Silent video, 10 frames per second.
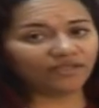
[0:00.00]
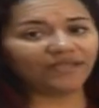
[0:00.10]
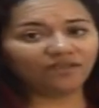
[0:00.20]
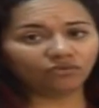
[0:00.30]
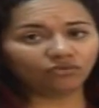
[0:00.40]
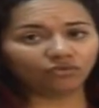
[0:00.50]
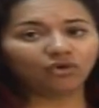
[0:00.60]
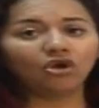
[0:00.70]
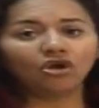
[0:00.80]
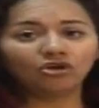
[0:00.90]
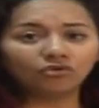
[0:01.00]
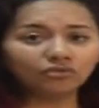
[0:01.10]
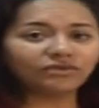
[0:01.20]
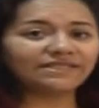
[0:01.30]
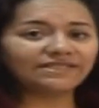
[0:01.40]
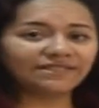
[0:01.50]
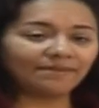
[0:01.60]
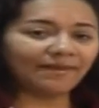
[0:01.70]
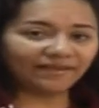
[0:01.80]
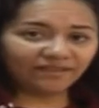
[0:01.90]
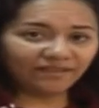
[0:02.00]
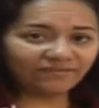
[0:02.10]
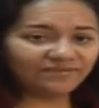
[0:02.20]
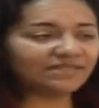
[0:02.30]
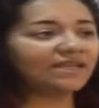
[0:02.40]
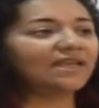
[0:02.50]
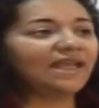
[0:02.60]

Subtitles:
into root, stem, and leaves,